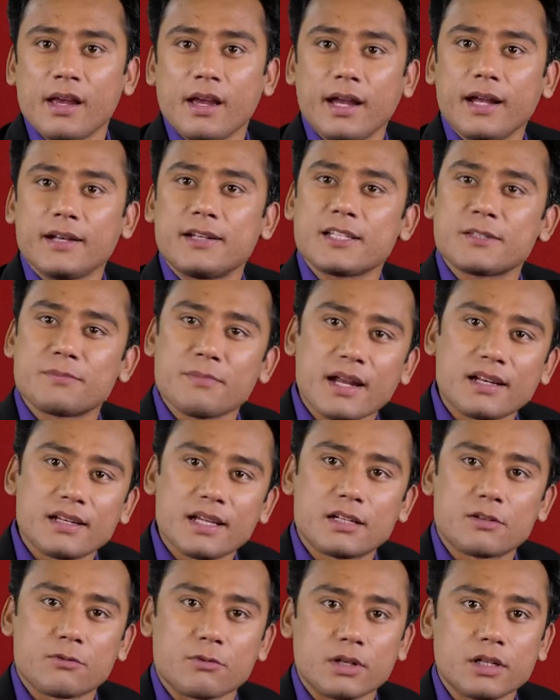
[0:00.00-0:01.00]
It is
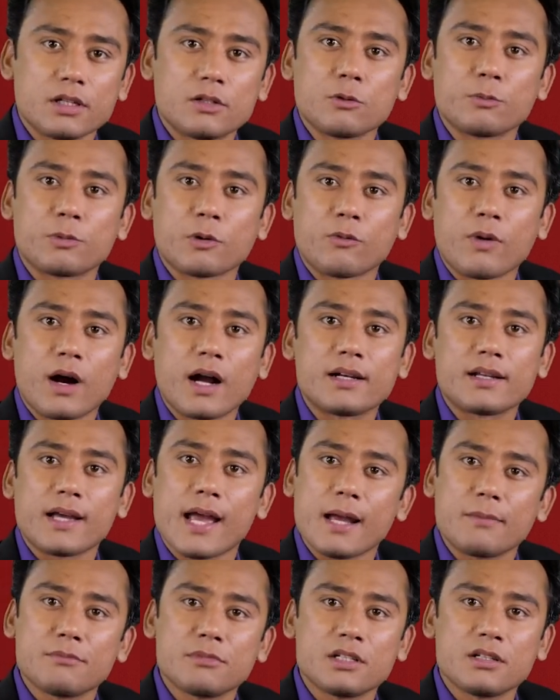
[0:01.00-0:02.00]
mandatory to provide
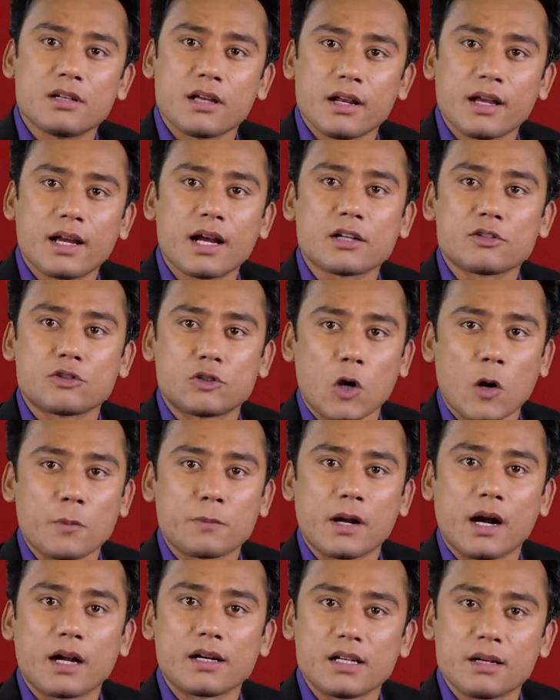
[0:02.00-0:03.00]
MG-NREGA job
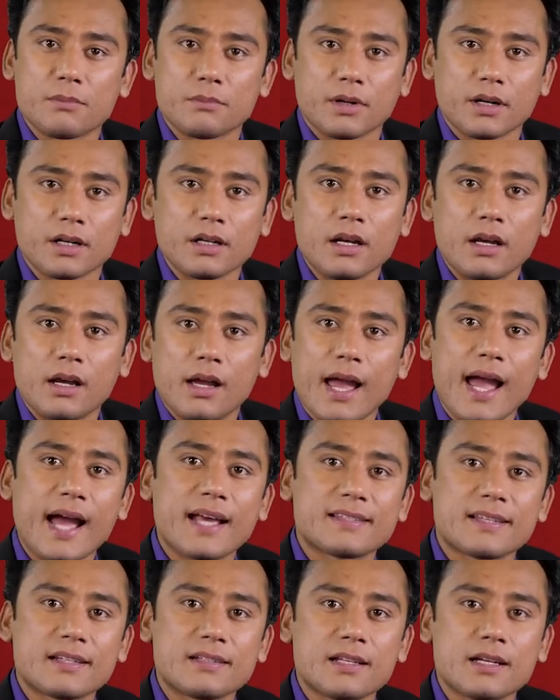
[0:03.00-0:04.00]
card number
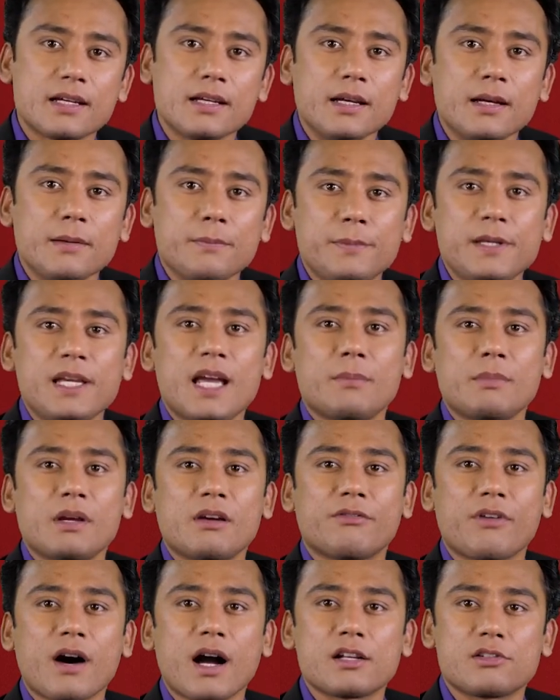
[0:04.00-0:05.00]
as under
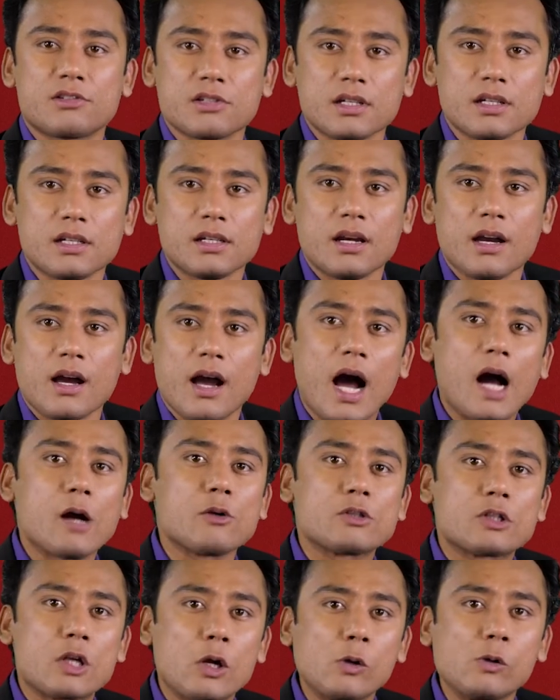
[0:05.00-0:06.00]
PMAY-G,
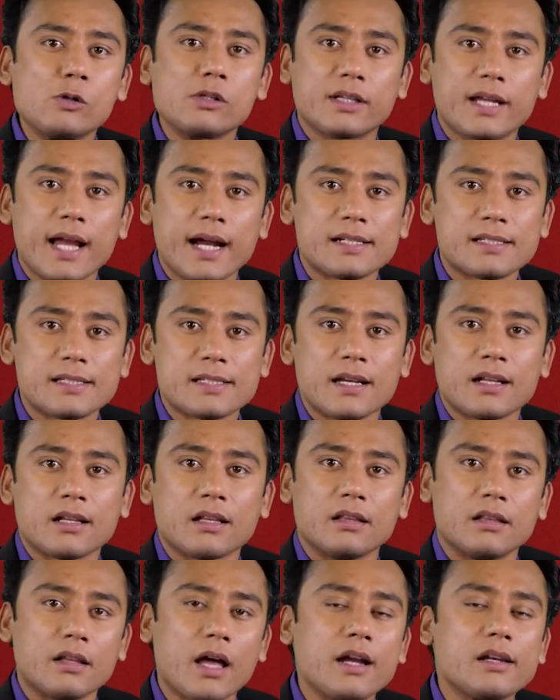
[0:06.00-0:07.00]
household gets
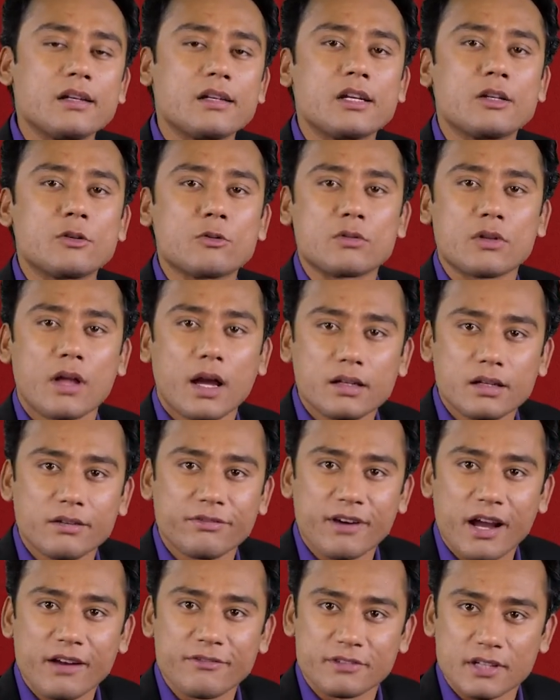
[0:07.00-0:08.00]
90 or
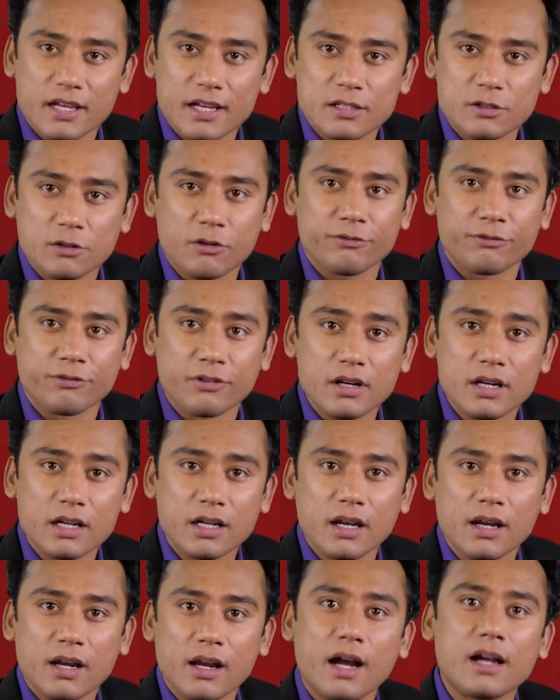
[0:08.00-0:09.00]
95 days of
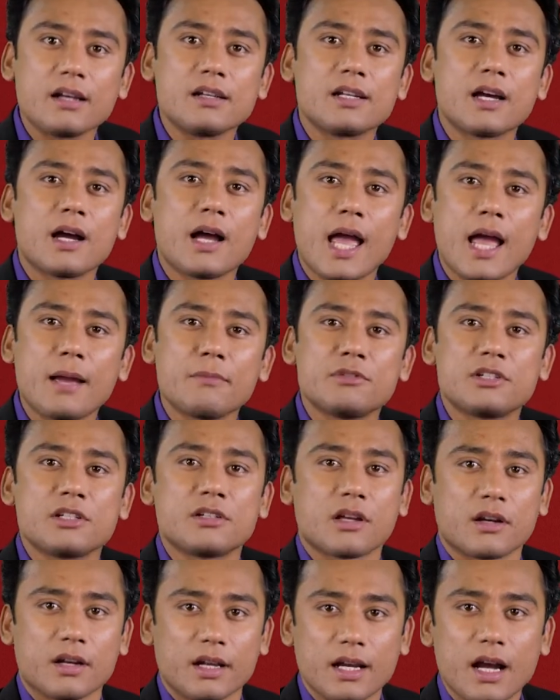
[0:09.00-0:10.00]
work under
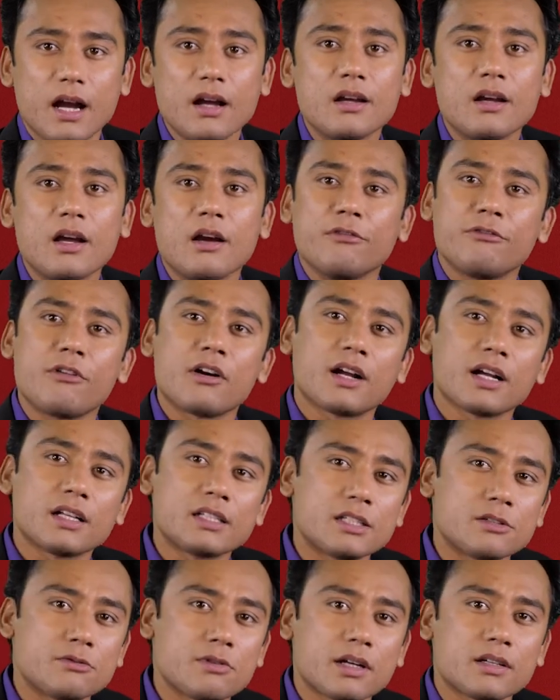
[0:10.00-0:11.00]
MG-NREGA for
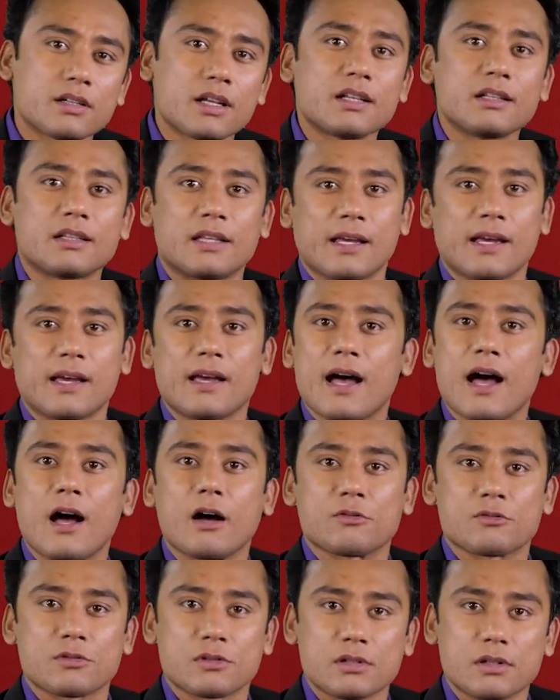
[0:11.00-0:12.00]
constructing their house.